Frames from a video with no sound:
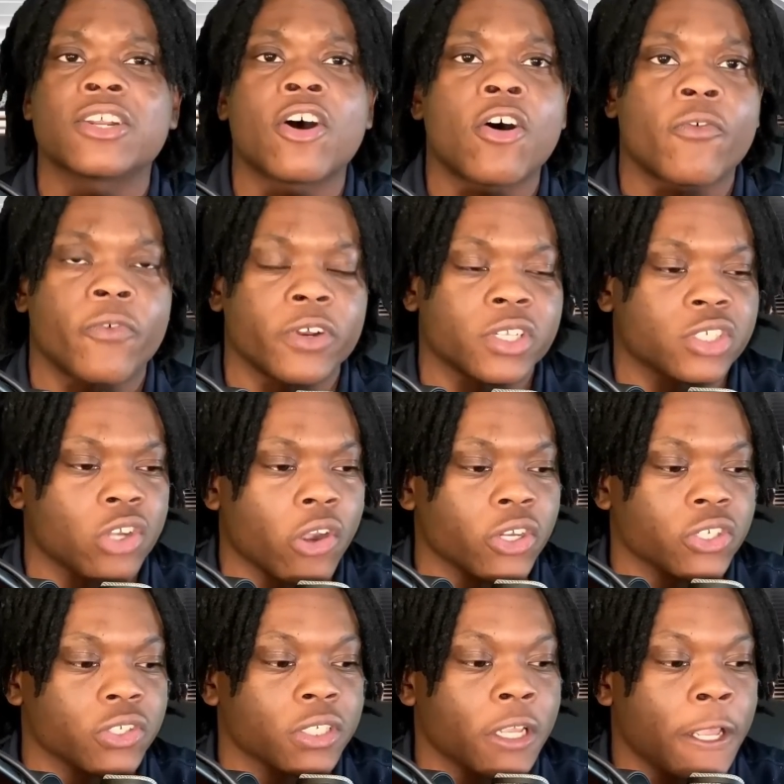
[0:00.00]
it all for the
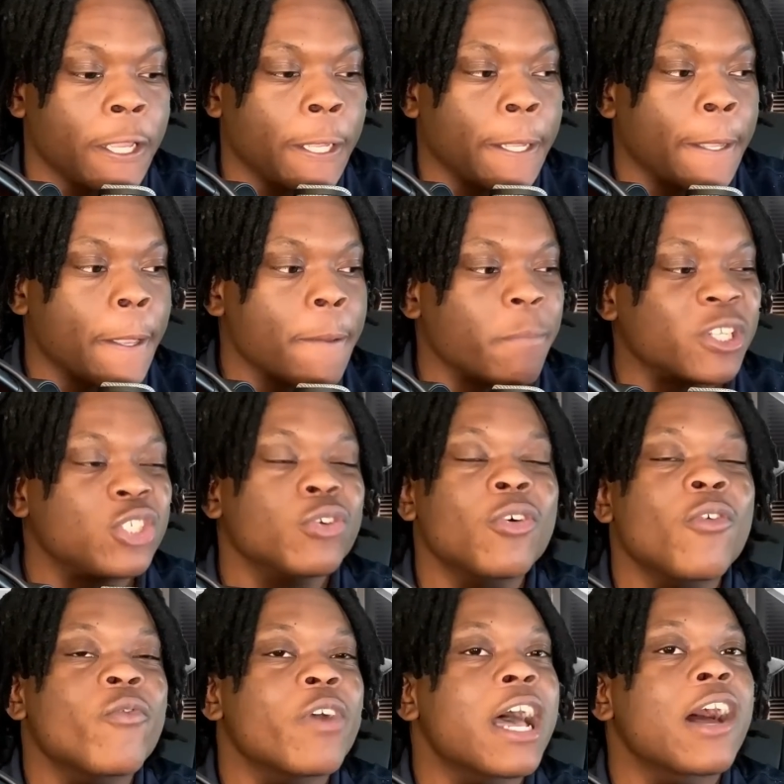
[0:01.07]
Chargers. But you
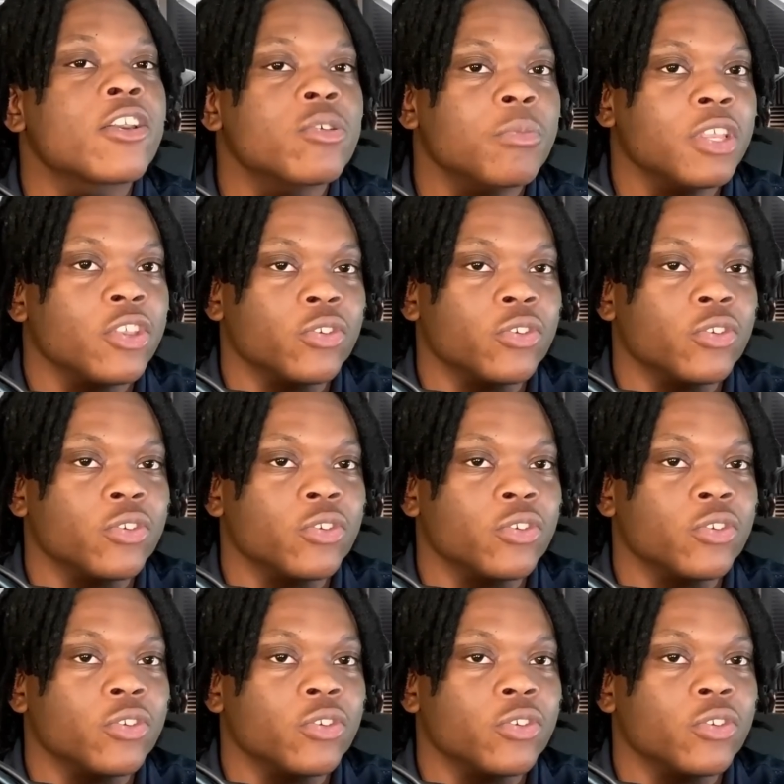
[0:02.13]
don't value me.